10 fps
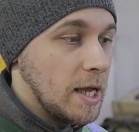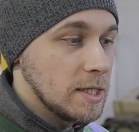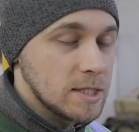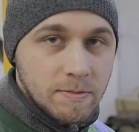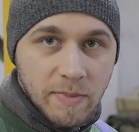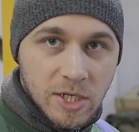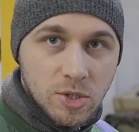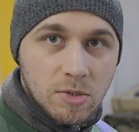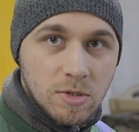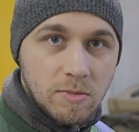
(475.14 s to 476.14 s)
It's
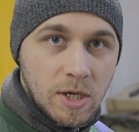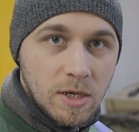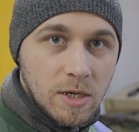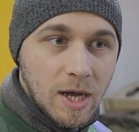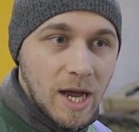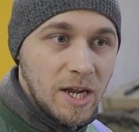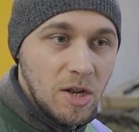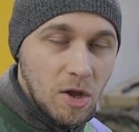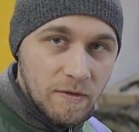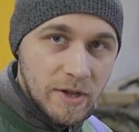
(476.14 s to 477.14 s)
special to me. I
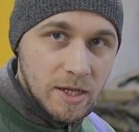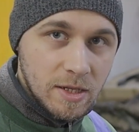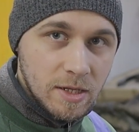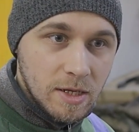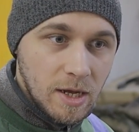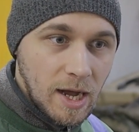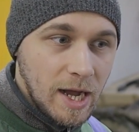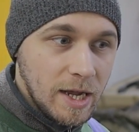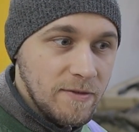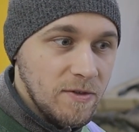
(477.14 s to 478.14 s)
love it.
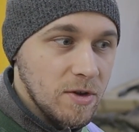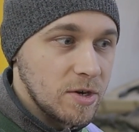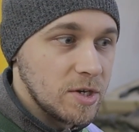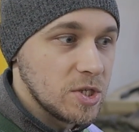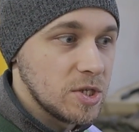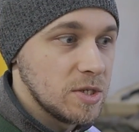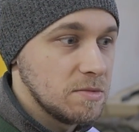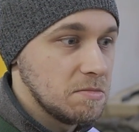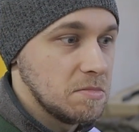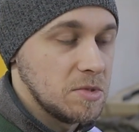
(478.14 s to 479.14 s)
I've learned
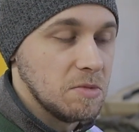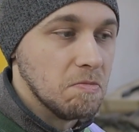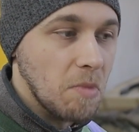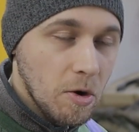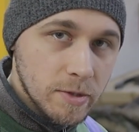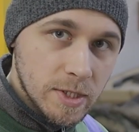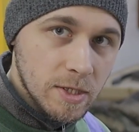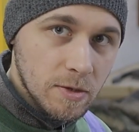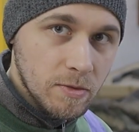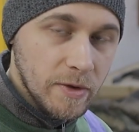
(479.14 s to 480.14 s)
the
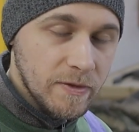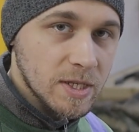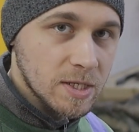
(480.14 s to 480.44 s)
most with